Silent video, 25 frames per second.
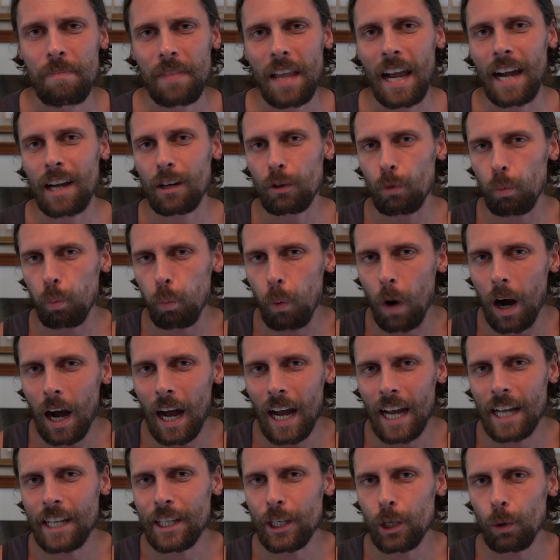and
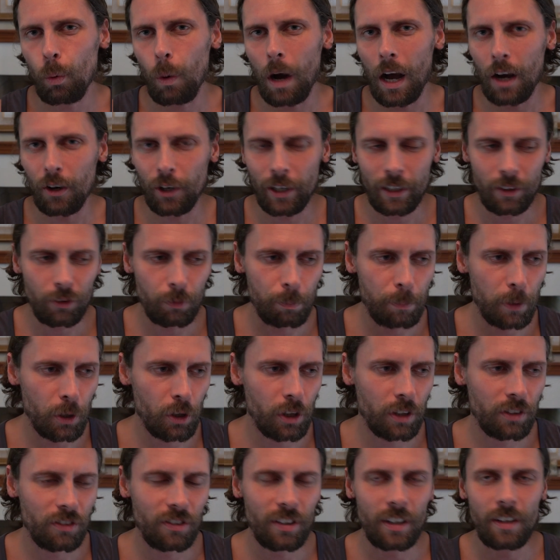why you are
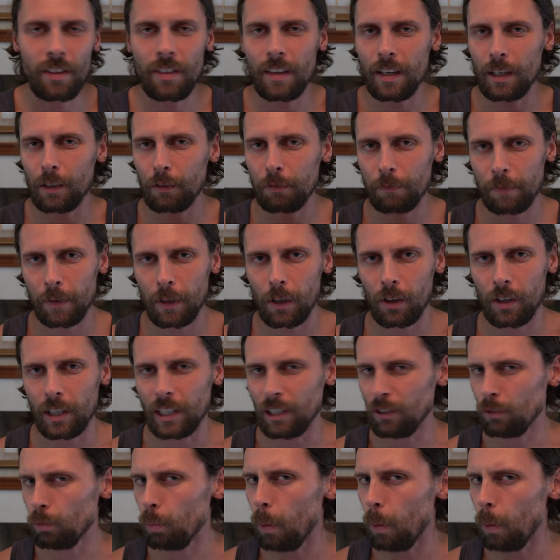experiencing these feelings,